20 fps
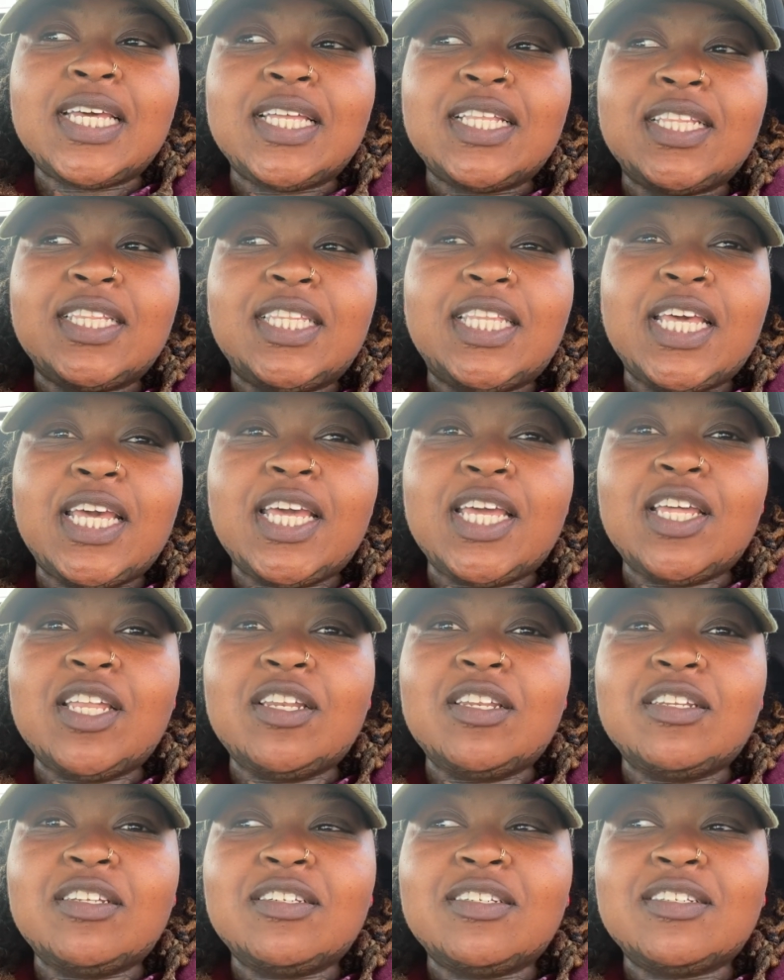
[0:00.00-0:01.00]

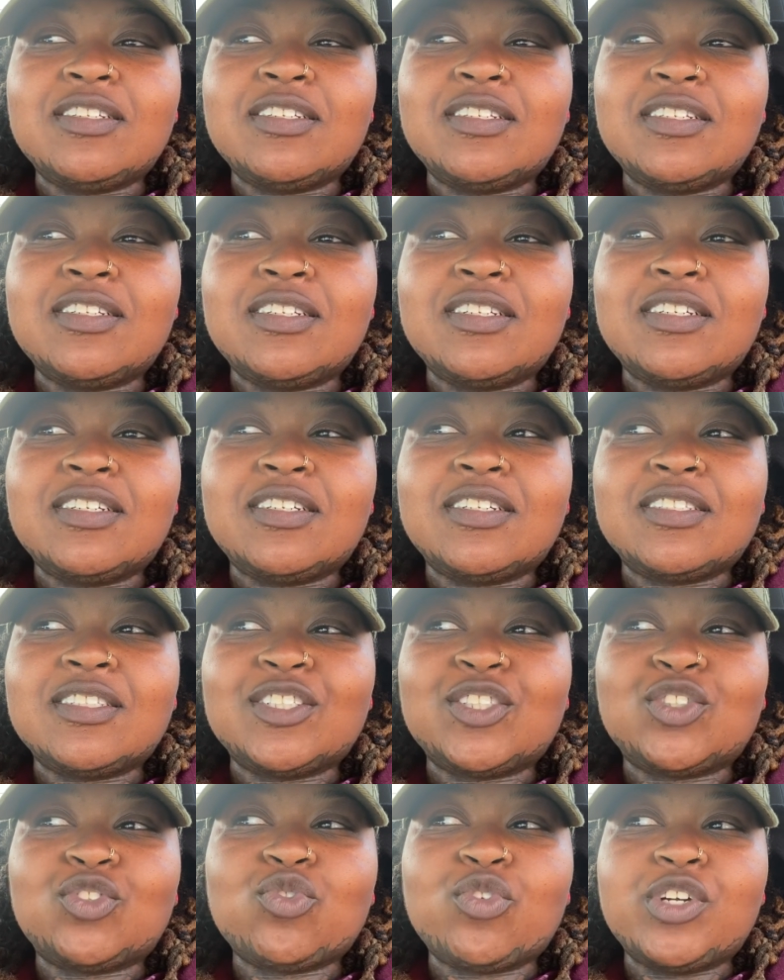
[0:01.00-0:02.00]
Then the
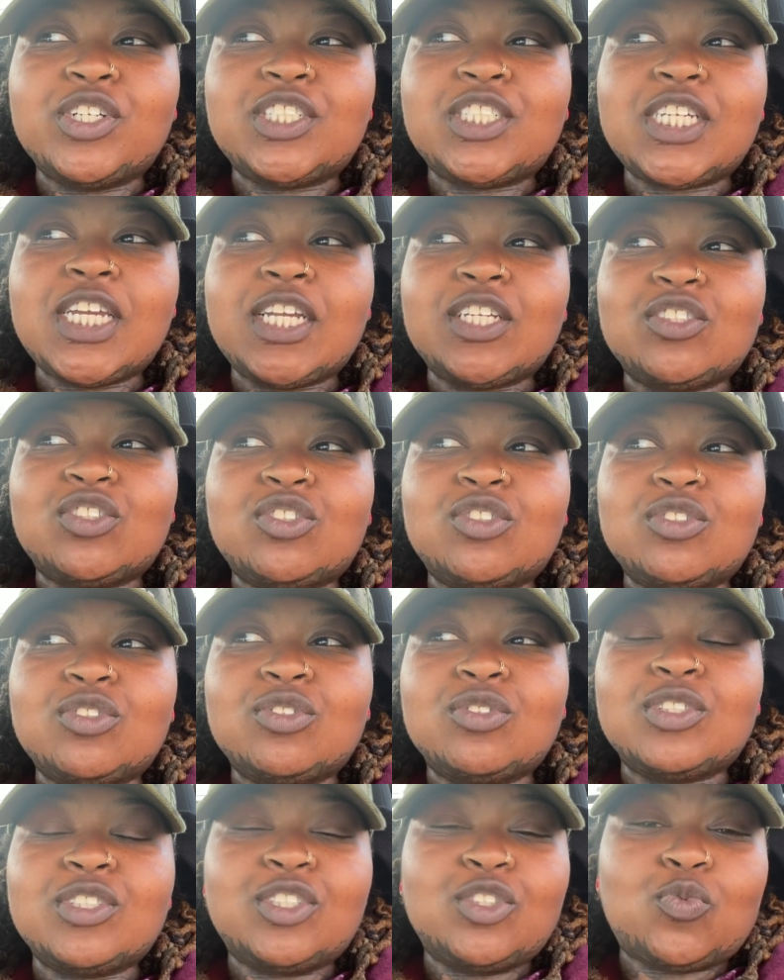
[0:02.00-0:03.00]
story changed to,
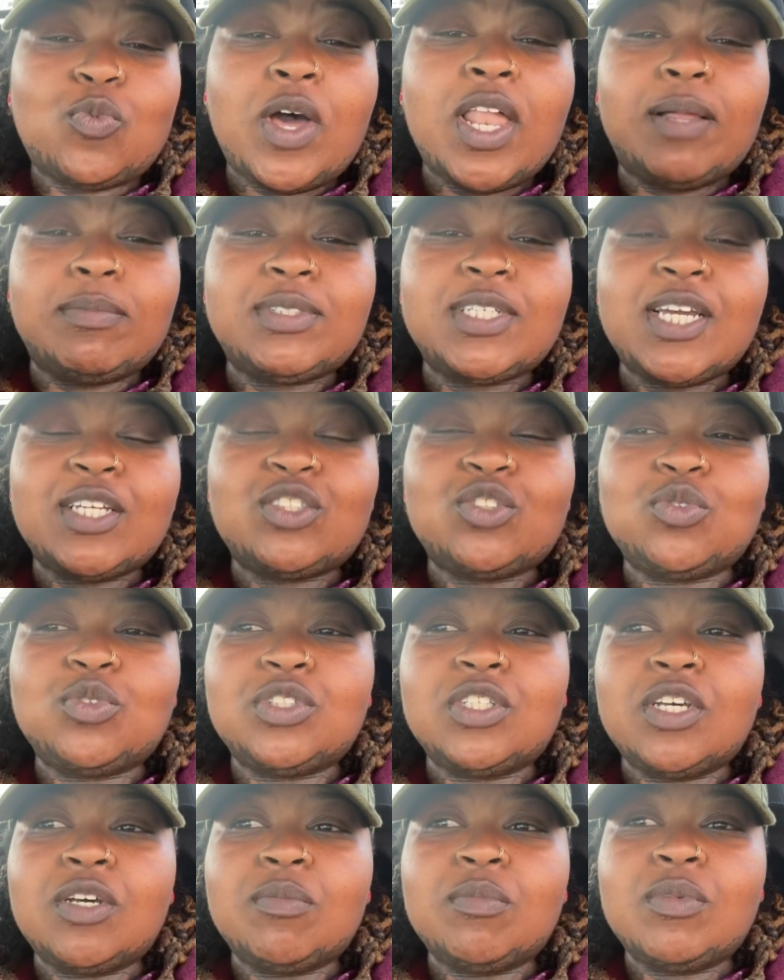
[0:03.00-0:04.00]
this is while I'm tattooing
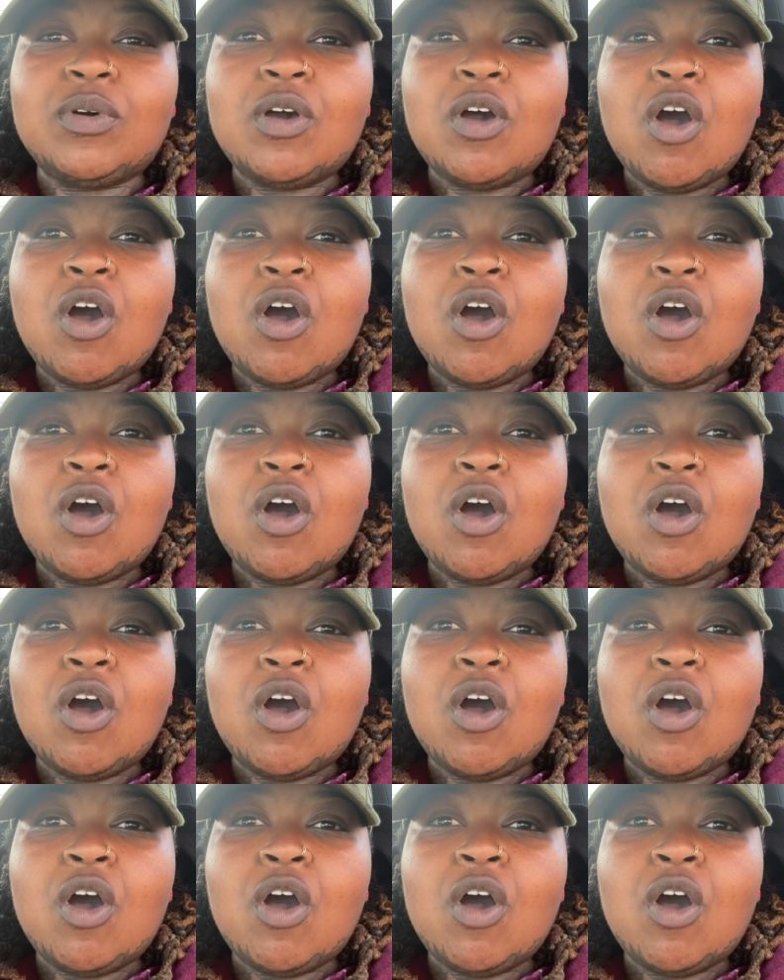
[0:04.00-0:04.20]
them.